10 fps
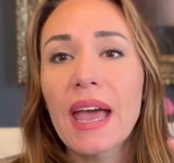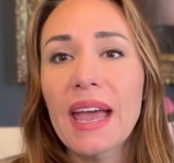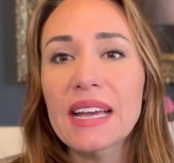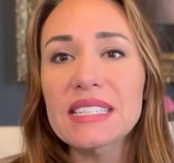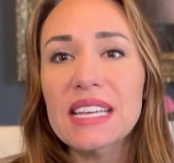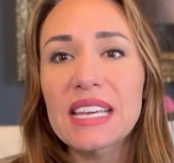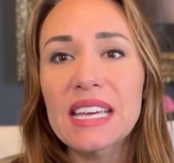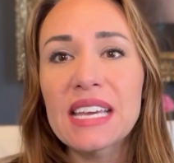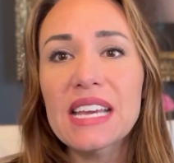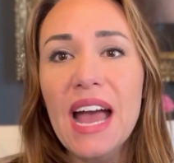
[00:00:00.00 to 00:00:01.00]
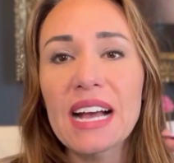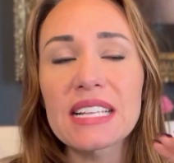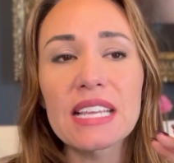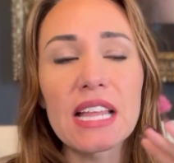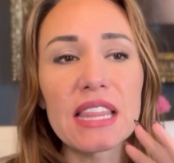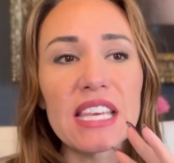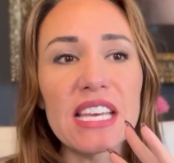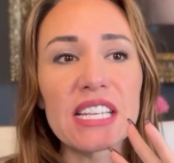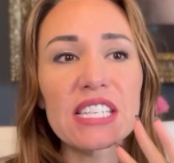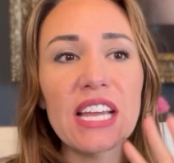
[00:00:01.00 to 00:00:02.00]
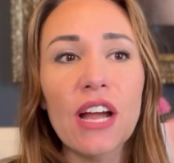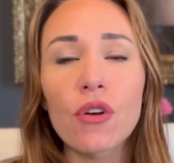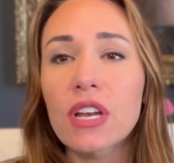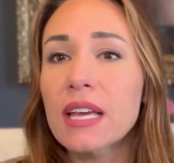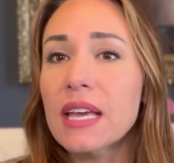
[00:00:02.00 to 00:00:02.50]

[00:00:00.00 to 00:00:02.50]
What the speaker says: And he has the integrity.